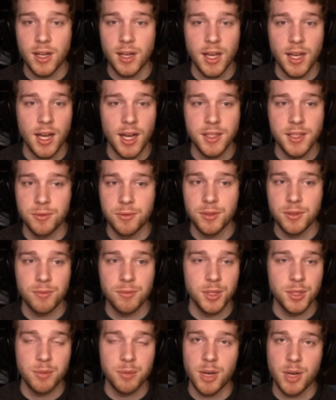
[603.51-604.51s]
I don't
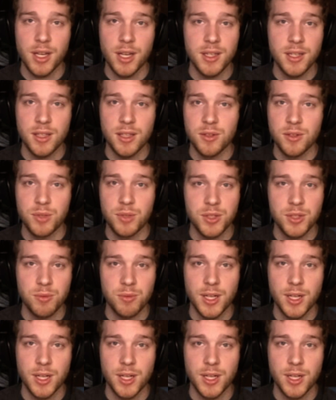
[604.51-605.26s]
really mind either which